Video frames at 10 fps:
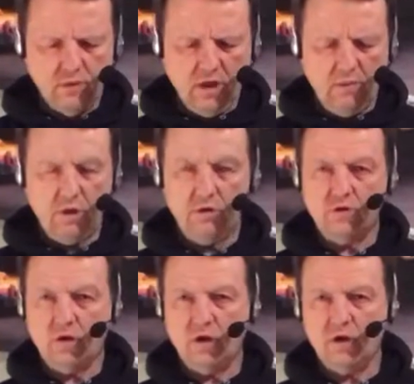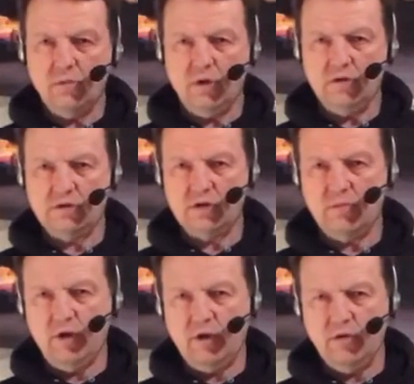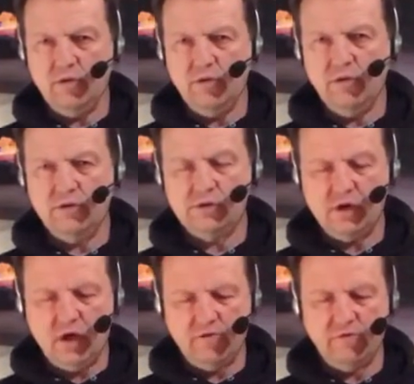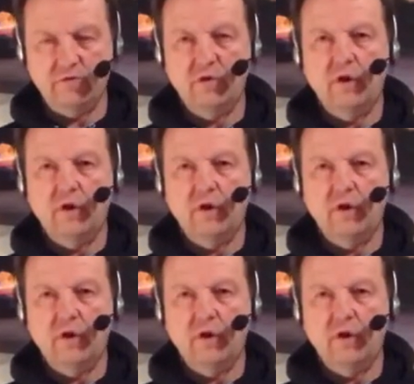I'm going to talk about some health stuff,